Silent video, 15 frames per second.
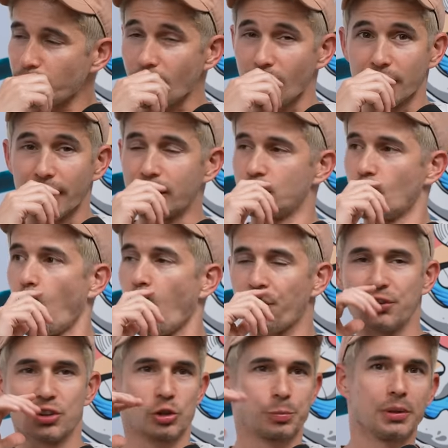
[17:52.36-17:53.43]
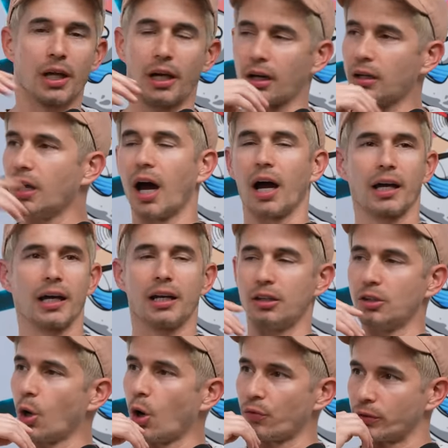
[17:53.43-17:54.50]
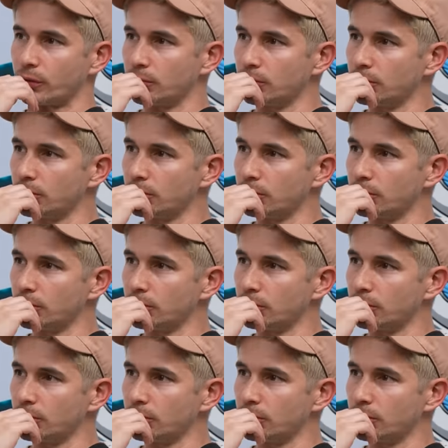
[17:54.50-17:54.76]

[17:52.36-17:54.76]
Like dolphins just be like, nah, get in dolphin.